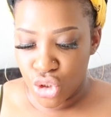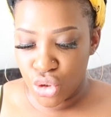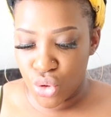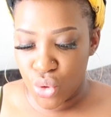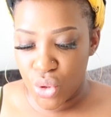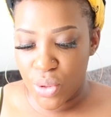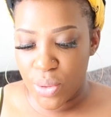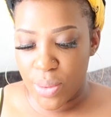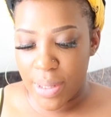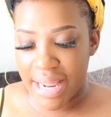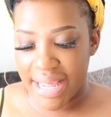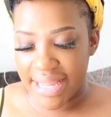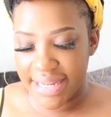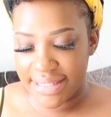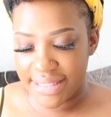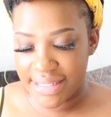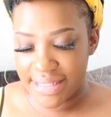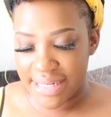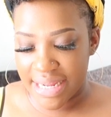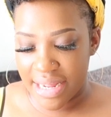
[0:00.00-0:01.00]
Do you
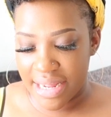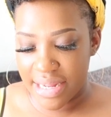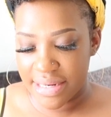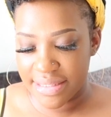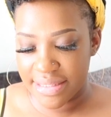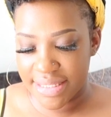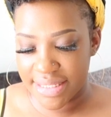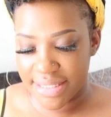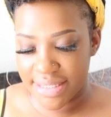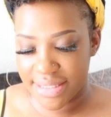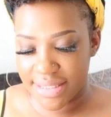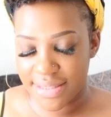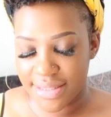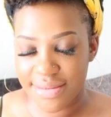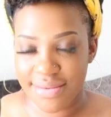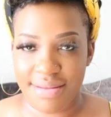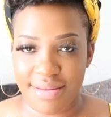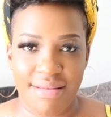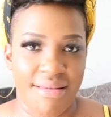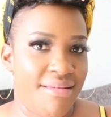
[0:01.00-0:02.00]
like to dance?
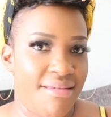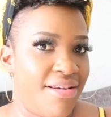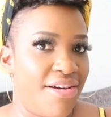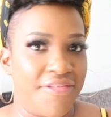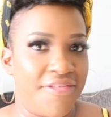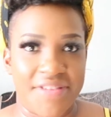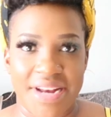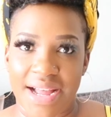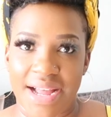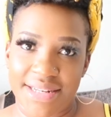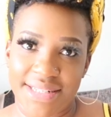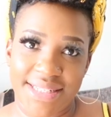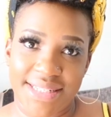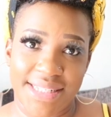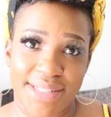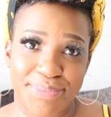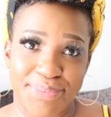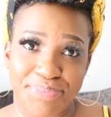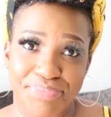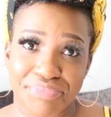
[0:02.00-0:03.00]
Love
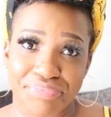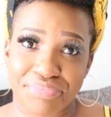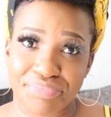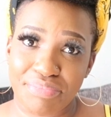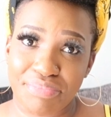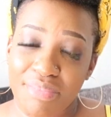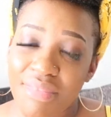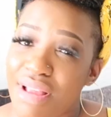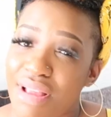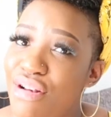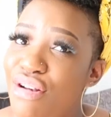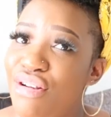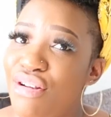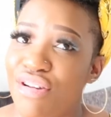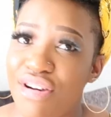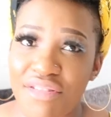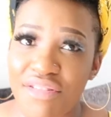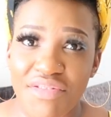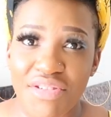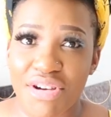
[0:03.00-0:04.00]
dancing.
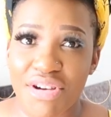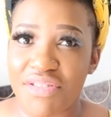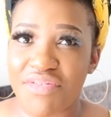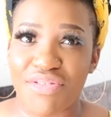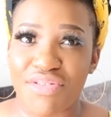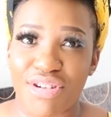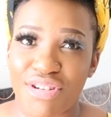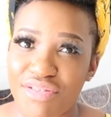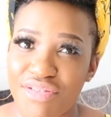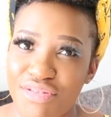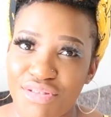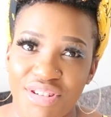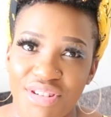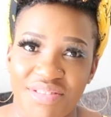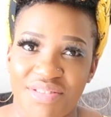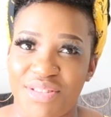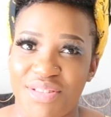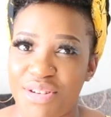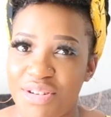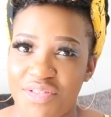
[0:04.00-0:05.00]
Love, love, love,
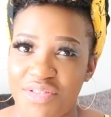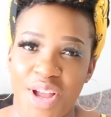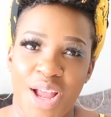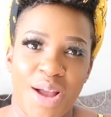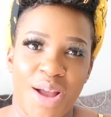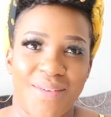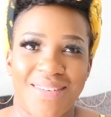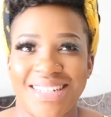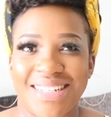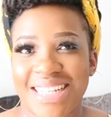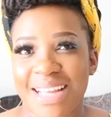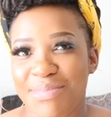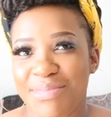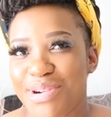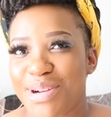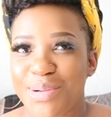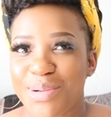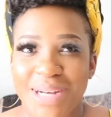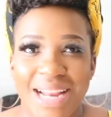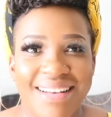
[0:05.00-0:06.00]
love, love. One time
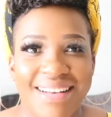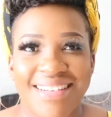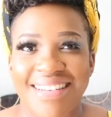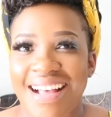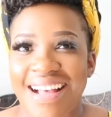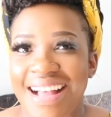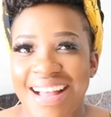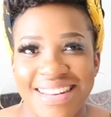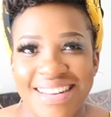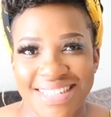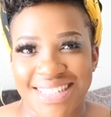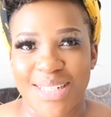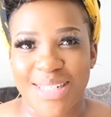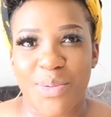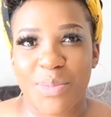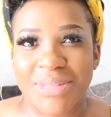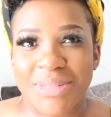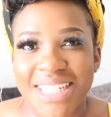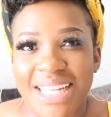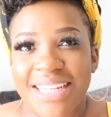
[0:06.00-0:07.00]
girl could have dance. You
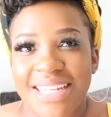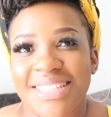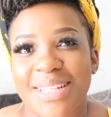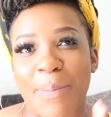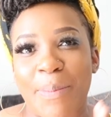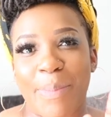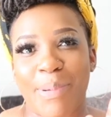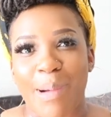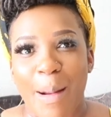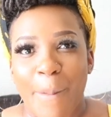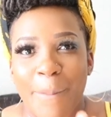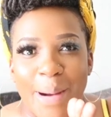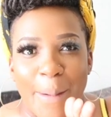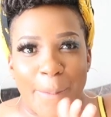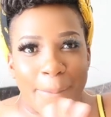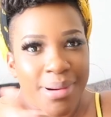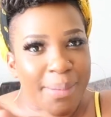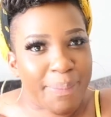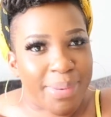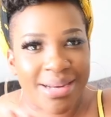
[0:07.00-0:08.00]
know, me tell you, say proper,
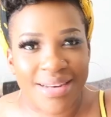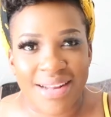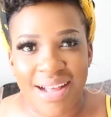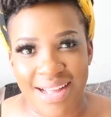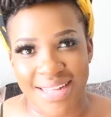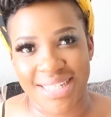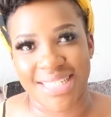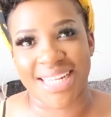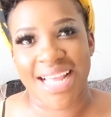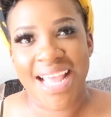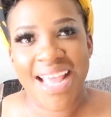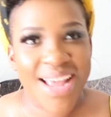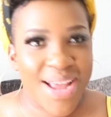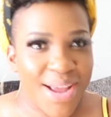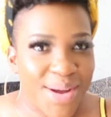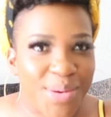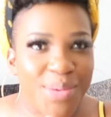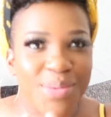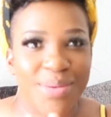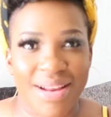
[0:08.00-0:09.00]
proper dance.
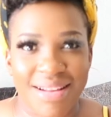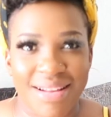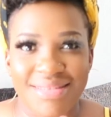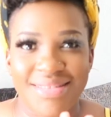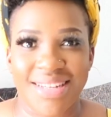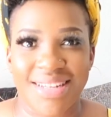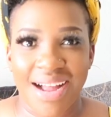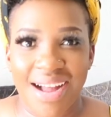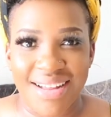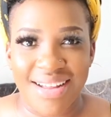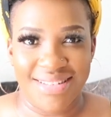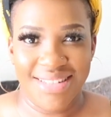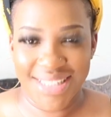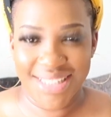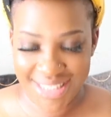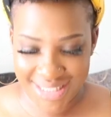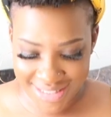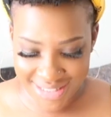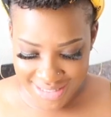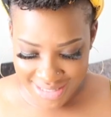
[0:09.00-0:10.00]
Could have
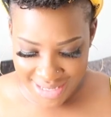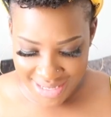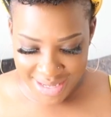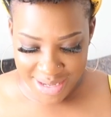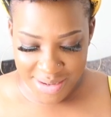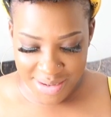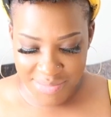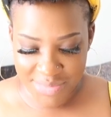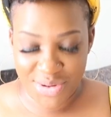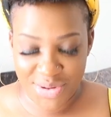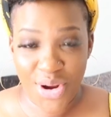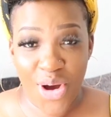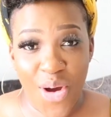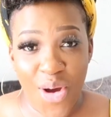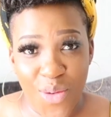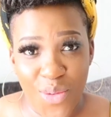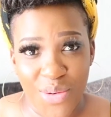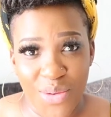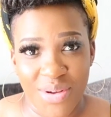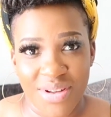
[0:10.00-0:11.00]
dance.
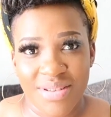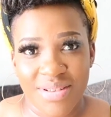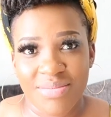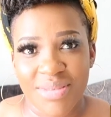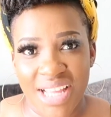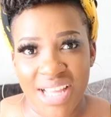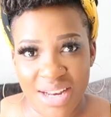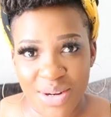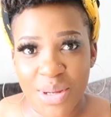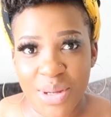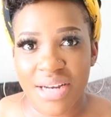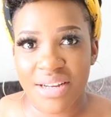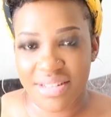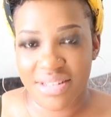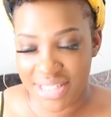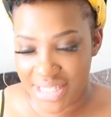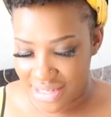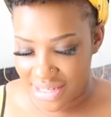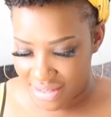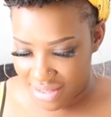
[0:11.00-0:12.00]
No. Can do a
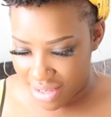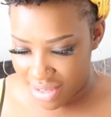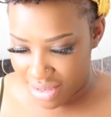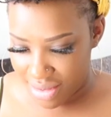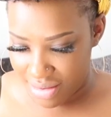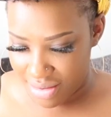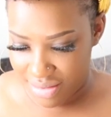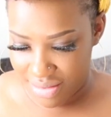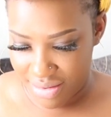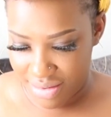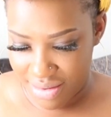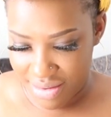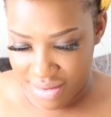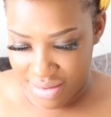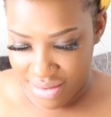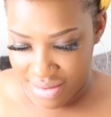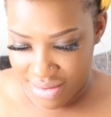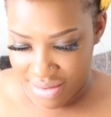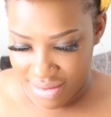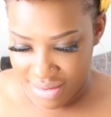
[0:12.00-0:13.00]
little thing, yeah?
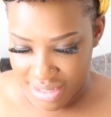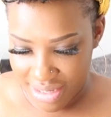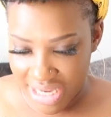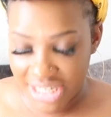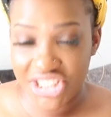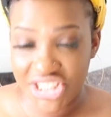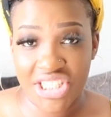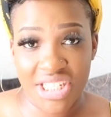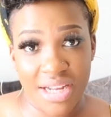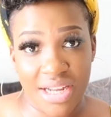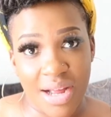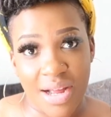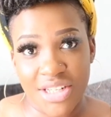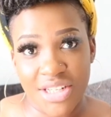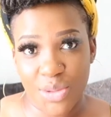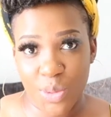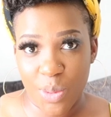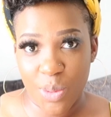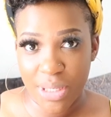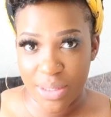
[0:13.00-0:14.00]
Can shake
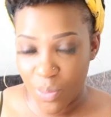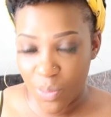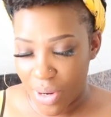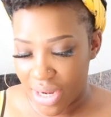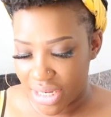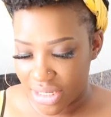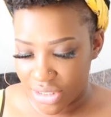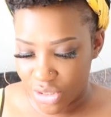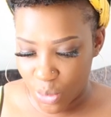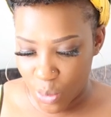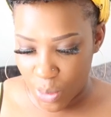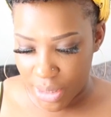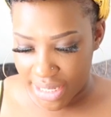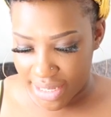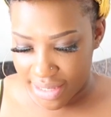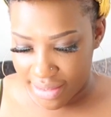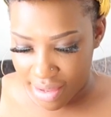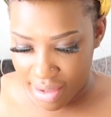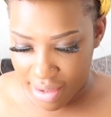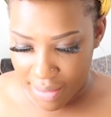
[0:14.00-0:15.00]
a two, one and two
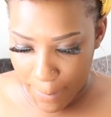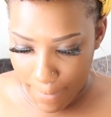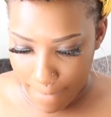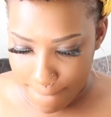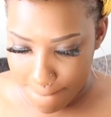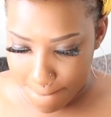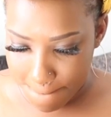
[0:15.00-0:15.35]
leg, yeah?